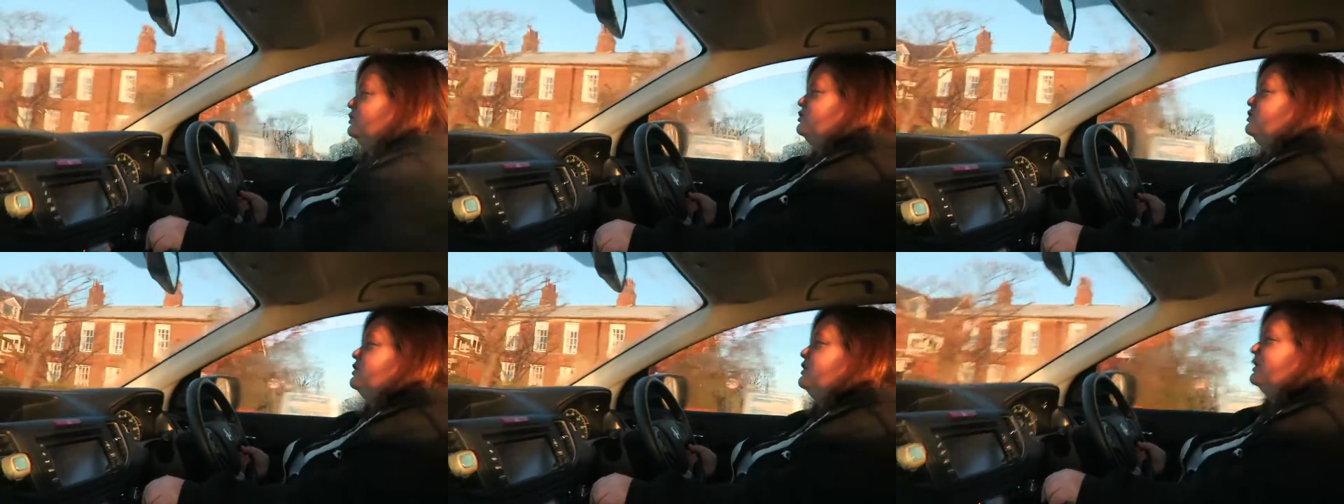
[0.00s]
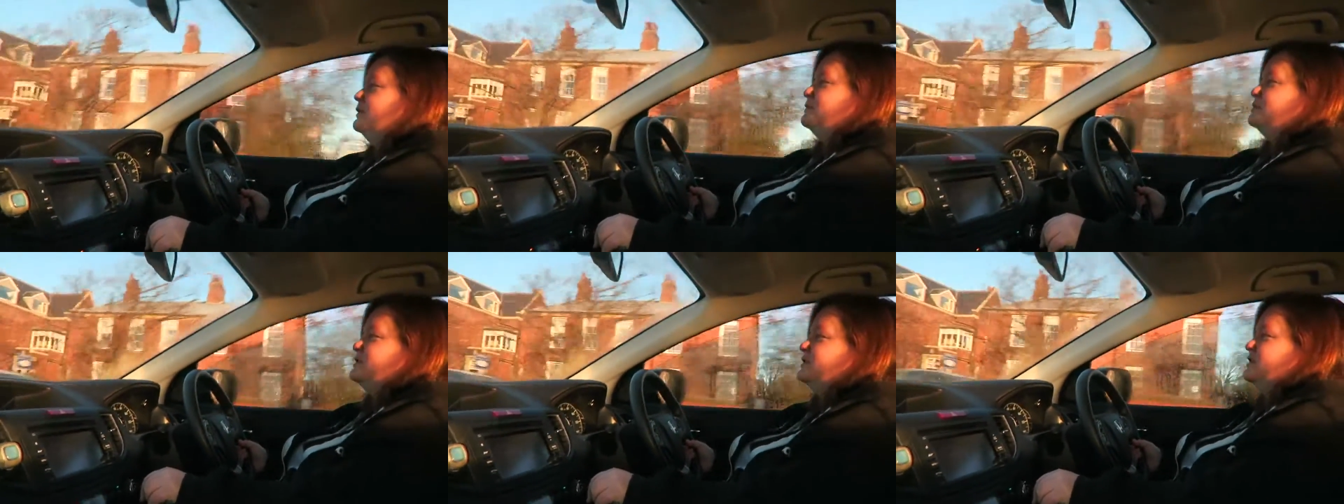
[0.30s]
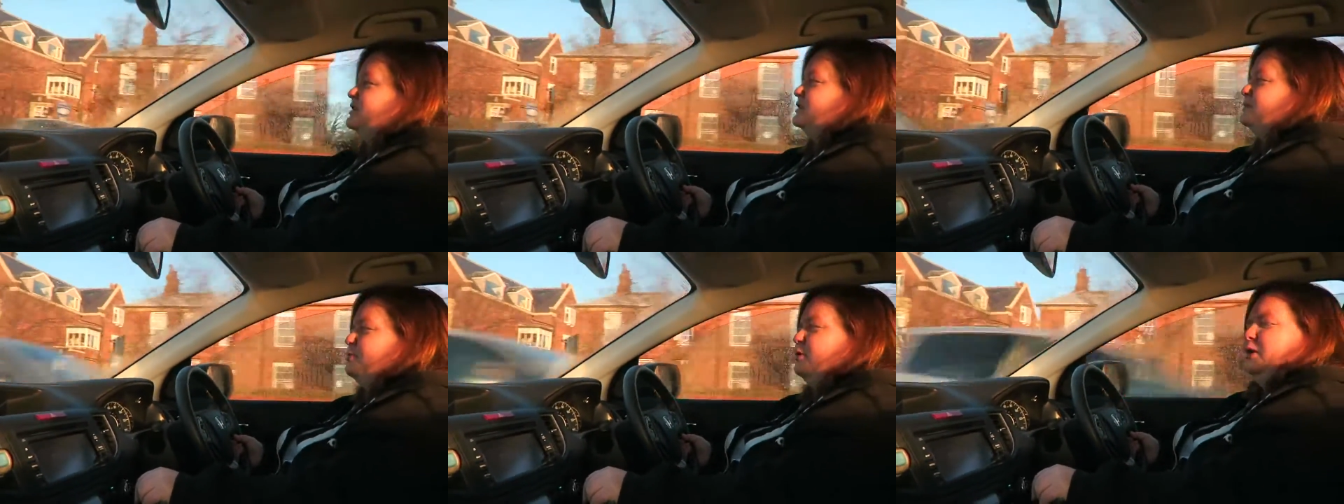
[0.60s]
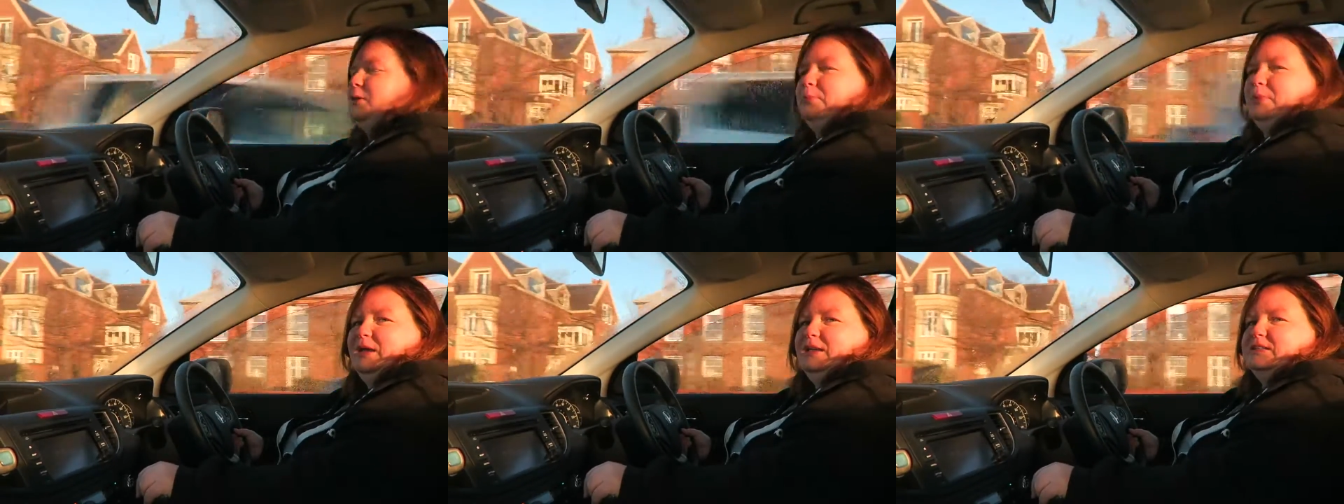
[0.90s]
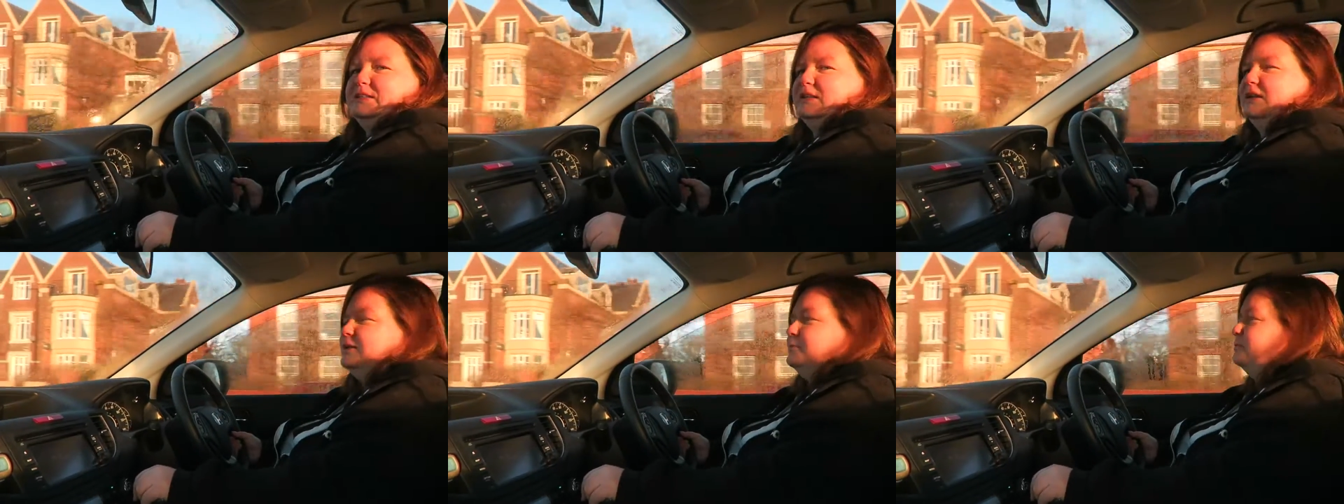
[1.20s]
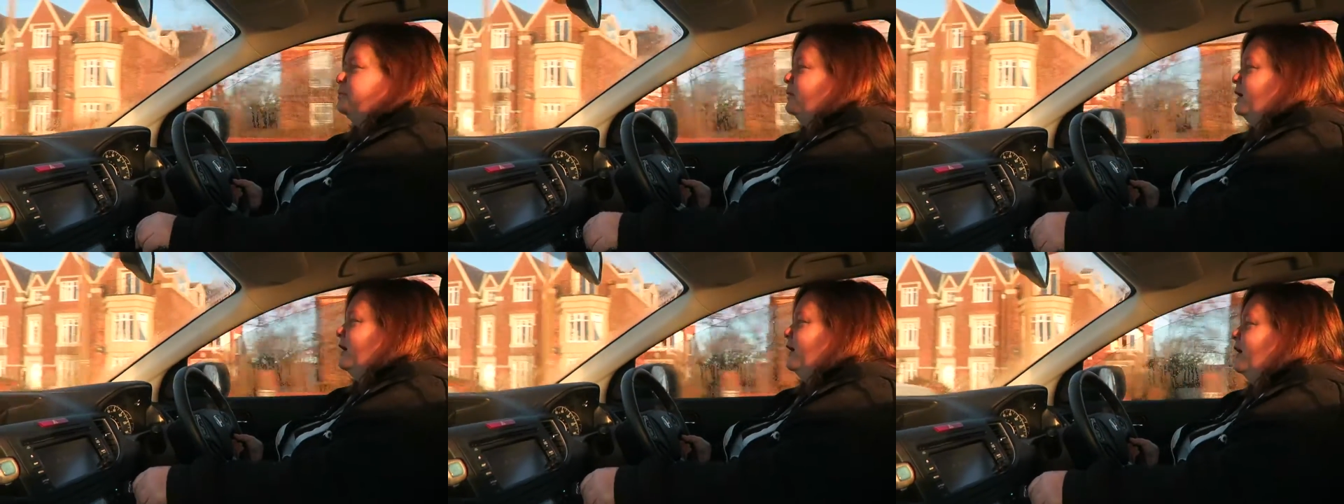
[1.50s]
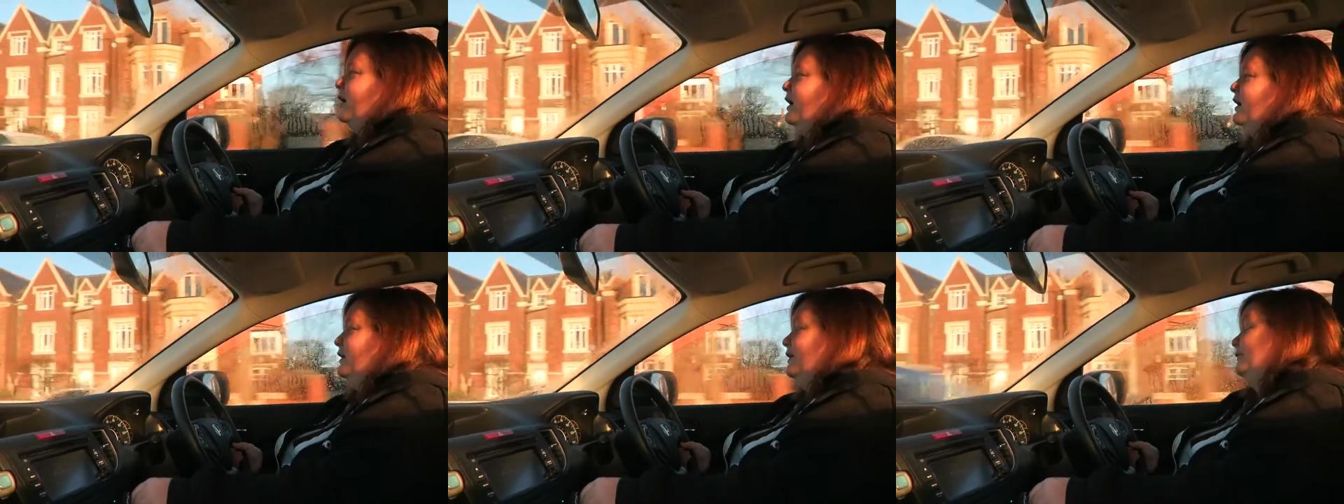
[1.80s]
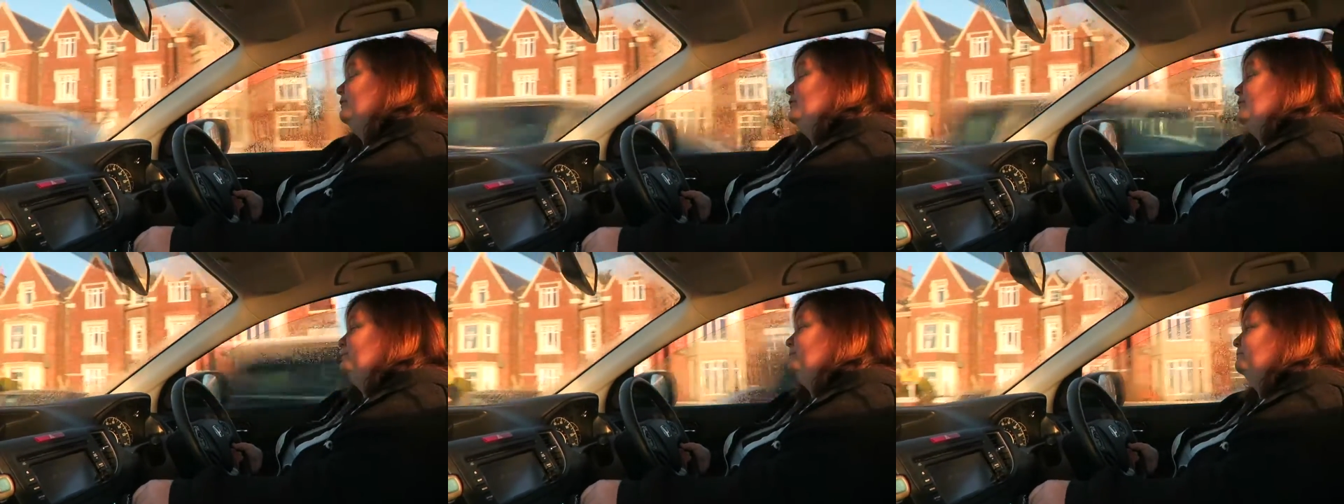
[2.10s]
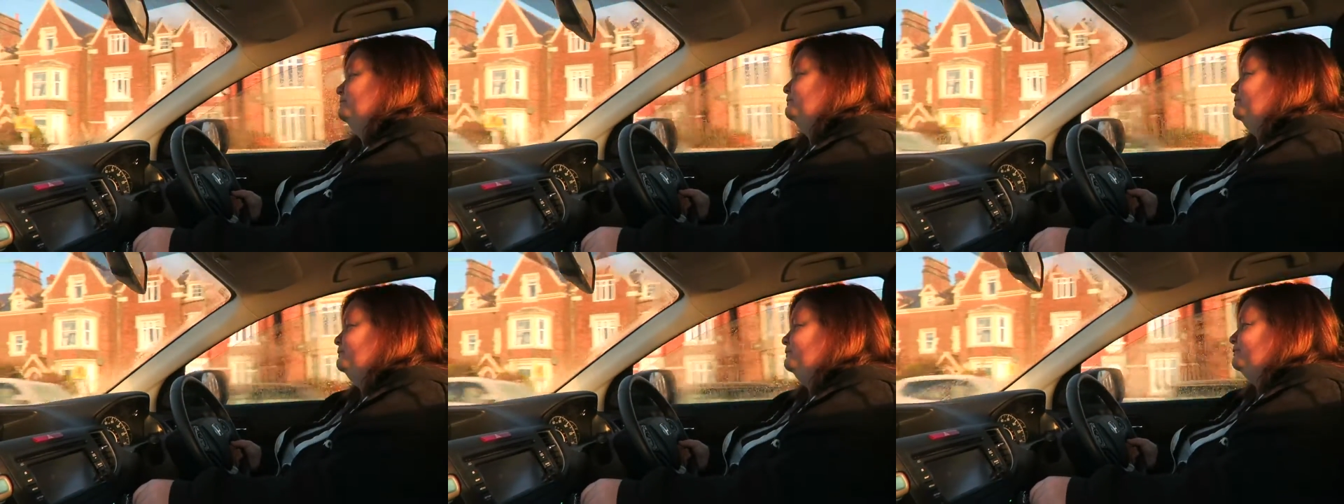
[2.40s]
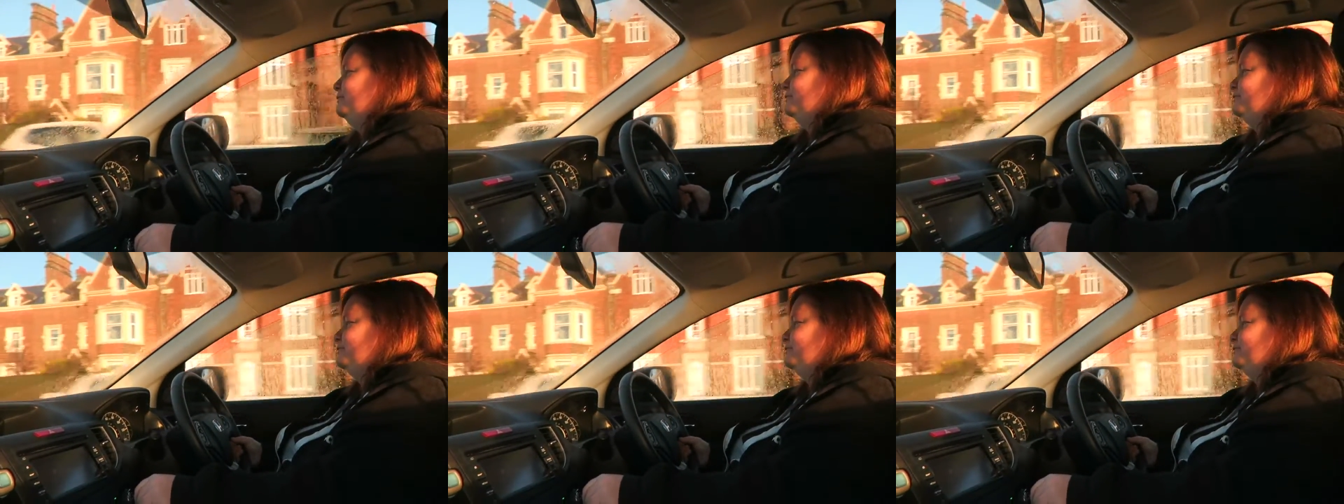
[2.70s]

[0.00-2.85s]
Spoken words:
Tulips. It's pretty basic, but I love that.